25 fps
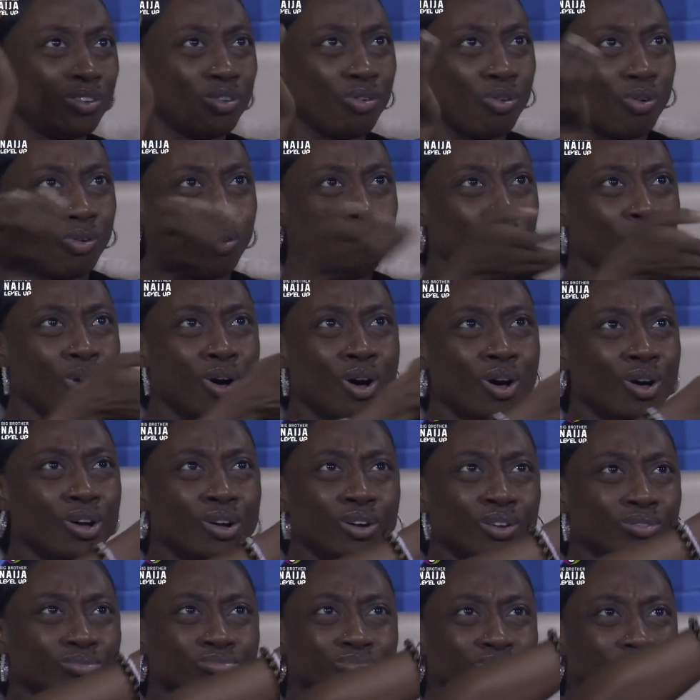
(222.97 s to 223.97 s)
Or
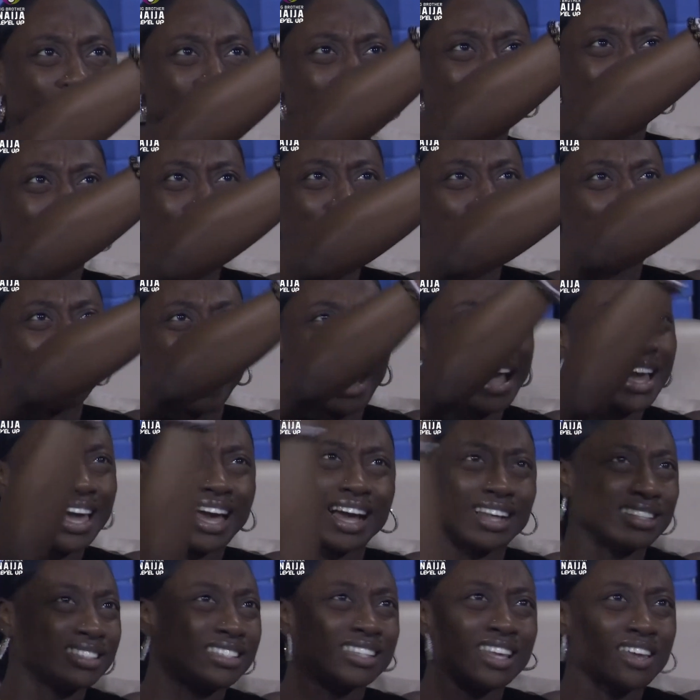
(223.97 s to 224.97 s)

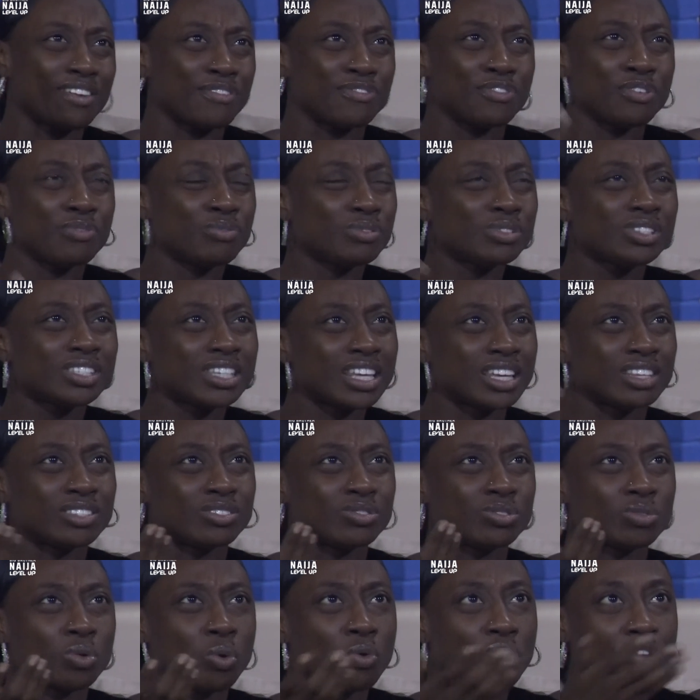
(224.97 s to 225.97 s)
Brian safe even
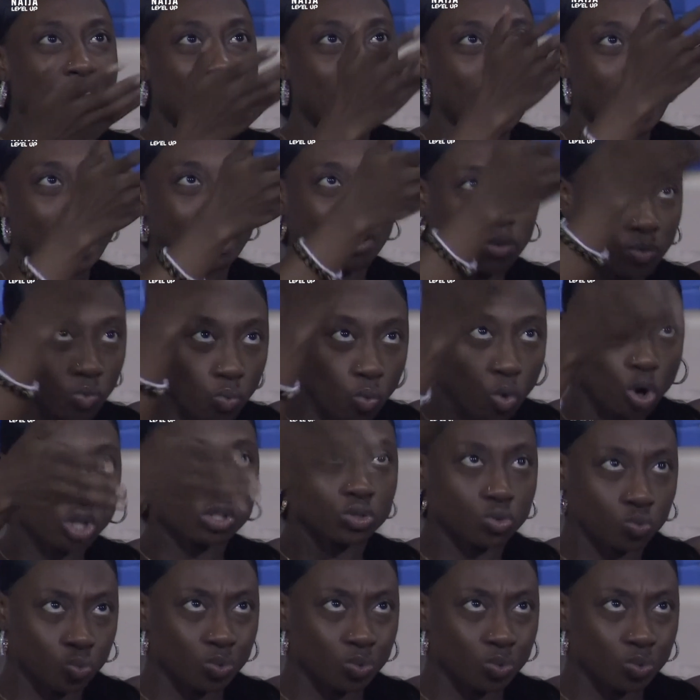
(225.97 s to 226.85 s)
says over like what